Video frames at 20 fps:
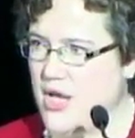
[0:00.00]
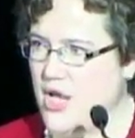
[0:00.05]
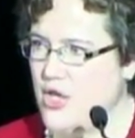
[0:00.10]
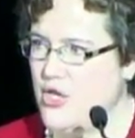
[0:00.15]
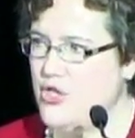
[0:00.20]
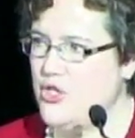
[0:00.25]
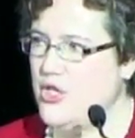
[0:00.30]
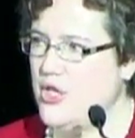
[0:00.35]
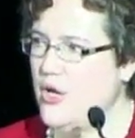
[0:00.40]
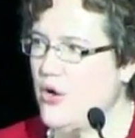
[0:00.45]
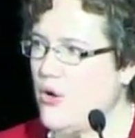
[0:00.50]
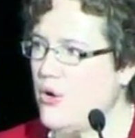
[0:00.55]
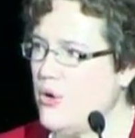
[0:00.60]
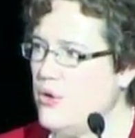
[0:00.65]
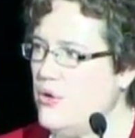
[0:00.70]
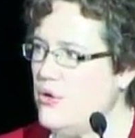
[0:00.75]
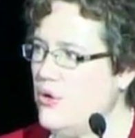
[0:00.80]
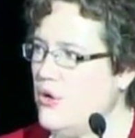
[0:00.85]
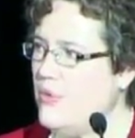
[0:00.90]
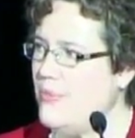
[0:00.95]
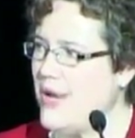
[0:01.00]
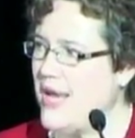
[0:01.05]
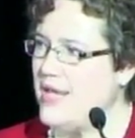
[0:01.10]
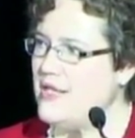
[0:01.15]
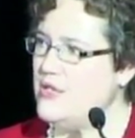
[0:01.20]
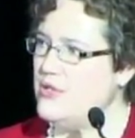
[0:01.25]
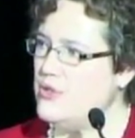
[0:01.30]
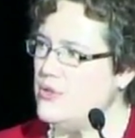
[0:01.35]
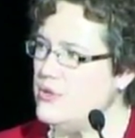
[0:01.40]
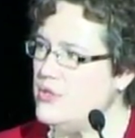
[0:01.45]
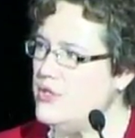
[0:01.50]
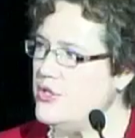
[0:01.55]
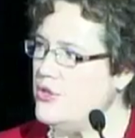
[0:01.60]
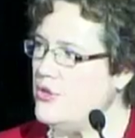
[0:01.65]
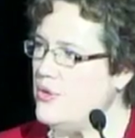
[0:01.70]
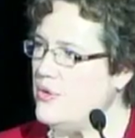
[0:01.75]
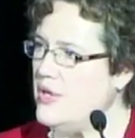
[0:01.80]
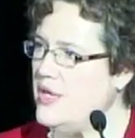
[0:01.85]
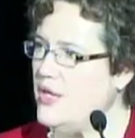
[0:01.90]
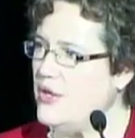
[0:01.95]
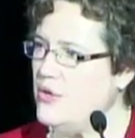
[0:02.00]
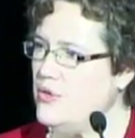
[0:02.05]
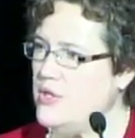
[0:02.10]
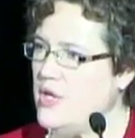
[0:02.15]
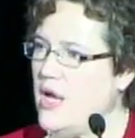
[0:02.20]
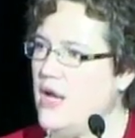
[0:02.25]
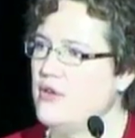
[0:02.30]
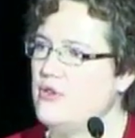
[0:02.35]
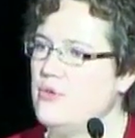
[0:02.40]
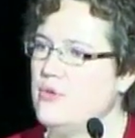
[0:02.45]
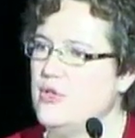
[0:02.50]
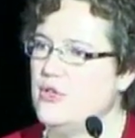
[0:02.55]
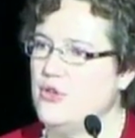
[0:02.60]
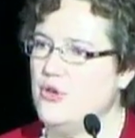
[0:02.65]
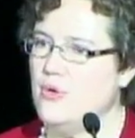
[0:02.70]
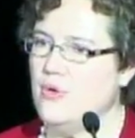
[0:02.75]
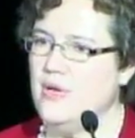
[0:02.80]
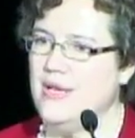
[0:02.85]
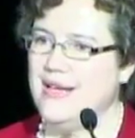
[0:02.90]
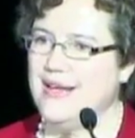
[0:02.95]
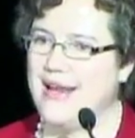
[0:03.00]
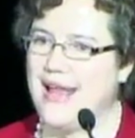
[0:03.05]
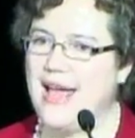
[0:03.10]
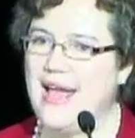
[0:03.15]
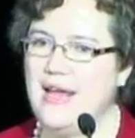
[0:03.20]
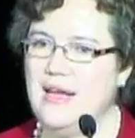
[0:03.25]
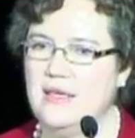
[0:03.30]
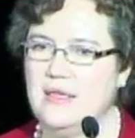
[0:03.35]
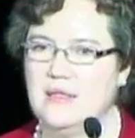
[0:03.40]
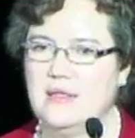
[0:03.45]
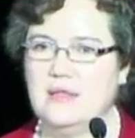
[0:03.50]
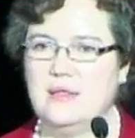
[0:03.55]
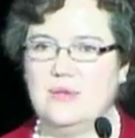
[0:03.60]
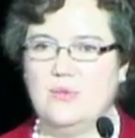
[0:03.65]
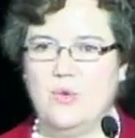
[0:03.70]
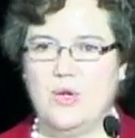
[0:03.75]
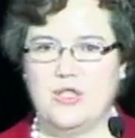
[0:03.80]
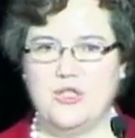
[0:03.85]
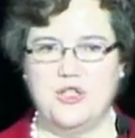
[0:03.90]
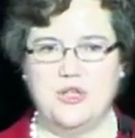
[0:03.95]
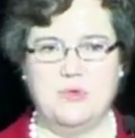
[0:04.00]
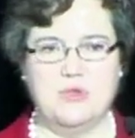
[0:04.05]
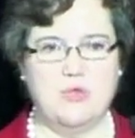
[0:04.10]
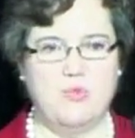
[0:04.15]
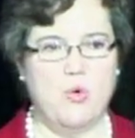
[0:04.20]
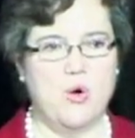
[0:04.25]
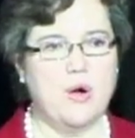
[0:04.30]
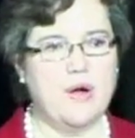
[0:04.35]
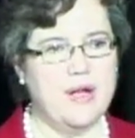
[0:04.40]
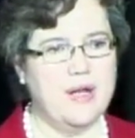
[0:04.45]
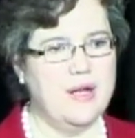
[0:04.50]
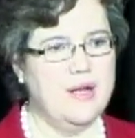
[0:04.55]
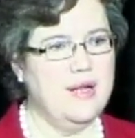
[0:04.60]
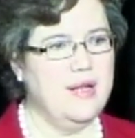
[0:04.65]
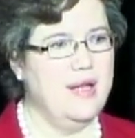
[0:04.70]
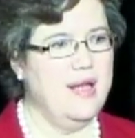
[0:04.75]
She earned her master's degree and her doctorate degree at night while she was working.